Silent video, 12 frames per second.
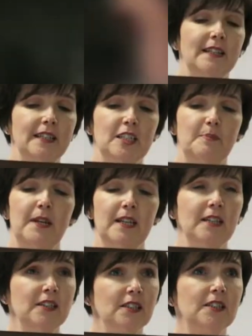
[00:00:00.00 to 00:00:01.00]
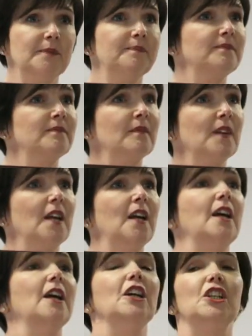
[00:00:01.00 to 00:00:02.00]
and experienced.
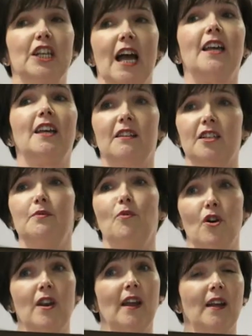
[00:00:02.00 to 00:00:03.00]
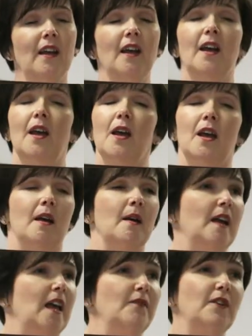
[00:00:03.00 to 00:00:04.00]
Jackie this morning
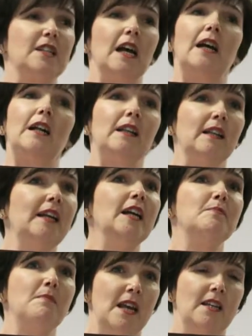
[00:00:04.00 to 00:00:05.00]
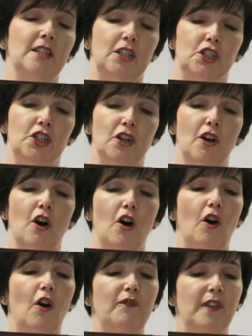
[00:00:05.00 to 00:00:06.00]
gave us a clear message
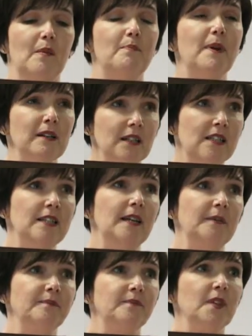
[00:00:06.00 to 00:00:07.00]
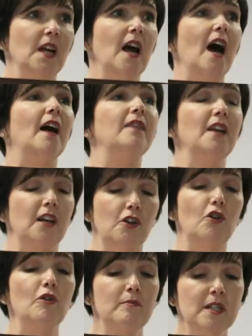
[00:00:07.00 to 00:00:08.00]
of the ability and the
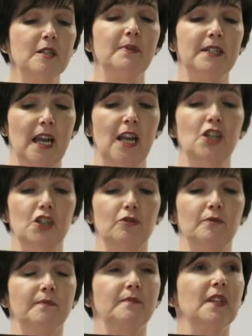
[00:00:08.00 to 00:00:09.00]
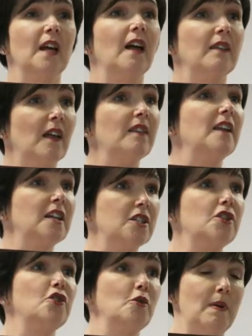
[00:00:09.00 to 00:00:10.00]
enormous potential that
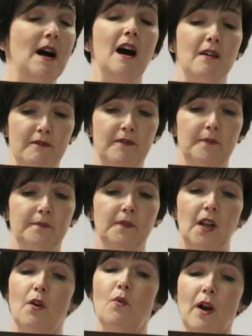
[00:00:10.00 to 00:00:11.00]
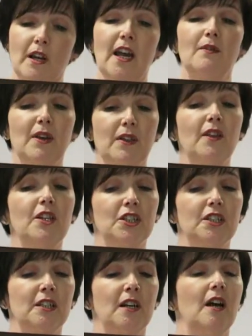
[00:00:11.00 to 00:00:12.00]
this group have, working with
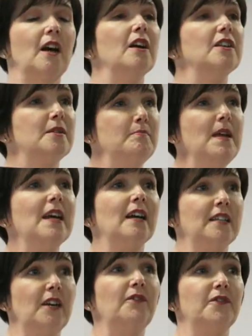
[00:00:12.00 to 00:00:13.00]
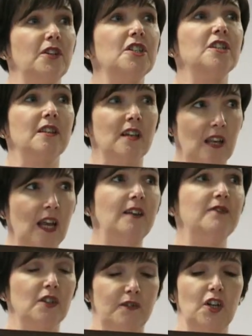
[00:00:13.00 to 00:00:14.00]
others to make a difference to the
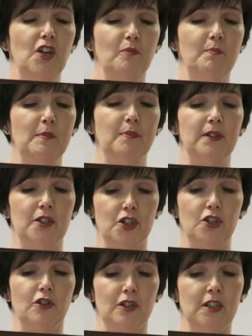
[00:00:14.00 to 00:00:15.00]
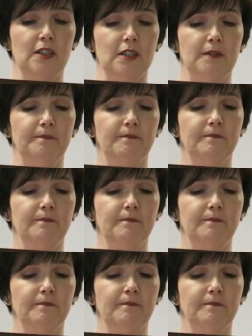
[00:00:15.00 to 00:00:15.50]
lives of our young people in Scotland.